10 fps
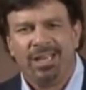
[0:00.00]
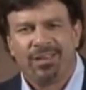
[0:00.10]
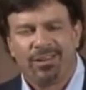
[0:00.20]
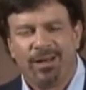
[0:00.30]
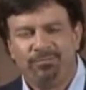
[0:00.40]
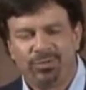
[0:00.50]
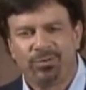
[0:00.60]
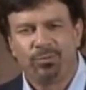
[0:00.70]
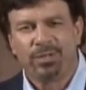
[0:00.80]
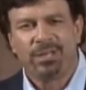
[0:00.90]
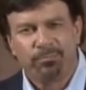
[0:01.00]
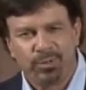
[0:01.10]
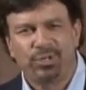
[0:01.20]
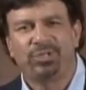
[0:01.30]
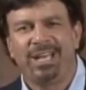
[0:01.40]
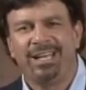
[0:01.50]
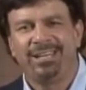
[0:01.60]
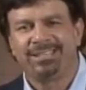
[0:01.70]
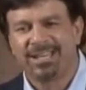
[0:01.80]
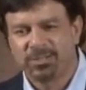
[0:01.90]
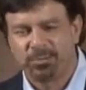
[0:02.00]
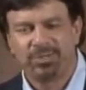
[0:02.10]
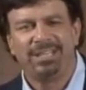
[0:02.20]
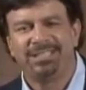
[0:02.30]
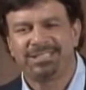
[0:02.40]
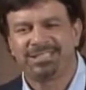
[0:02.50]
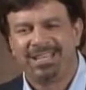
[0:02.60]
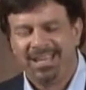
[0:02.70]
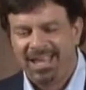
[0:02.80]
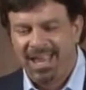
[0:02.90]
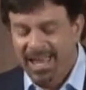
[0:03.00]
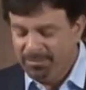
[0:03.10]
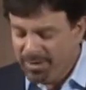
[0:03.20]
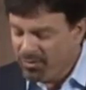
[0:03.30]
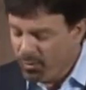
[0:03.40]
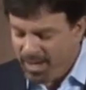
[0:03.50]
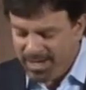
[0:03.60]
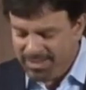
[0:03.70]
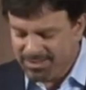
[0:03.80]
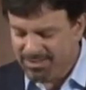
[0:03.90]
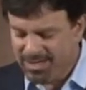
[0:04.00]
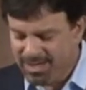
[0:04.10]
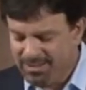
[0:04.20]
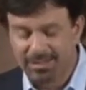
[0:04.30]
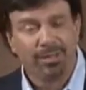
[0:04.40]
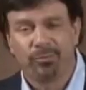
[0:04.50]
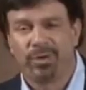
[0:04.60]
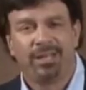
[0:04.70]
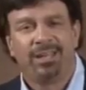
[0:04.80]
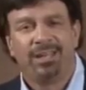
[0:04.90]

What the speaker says: come to really appreciate his expertise and, by the way, his delivery.